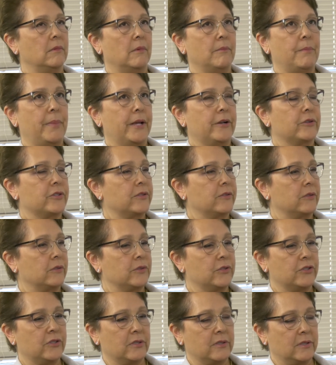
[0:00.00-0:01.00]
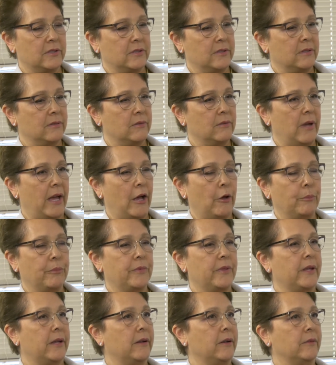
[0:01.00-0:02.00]
better solutions to
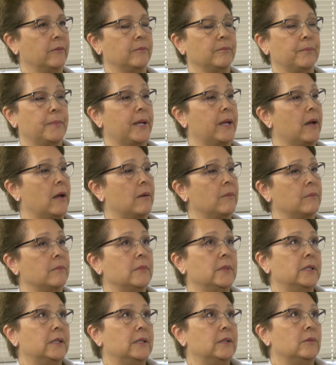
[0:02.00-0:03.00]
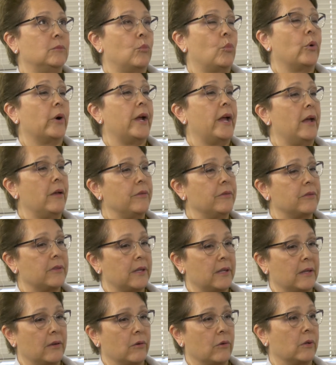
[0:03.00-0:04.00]
help them become more
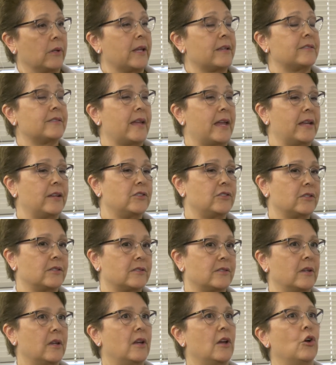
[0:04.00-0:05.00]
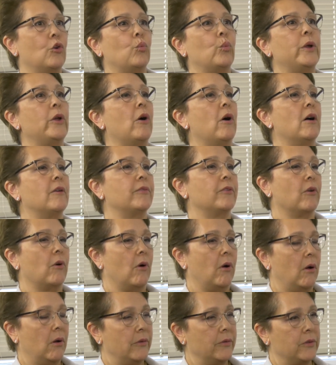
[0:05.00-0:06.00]
healthy or less anxious, we offer
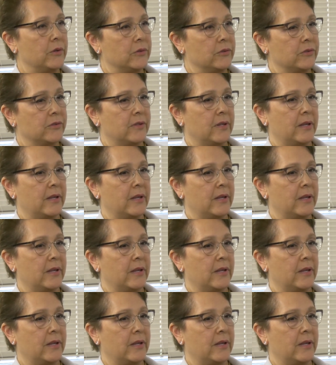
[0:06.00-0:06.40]
all those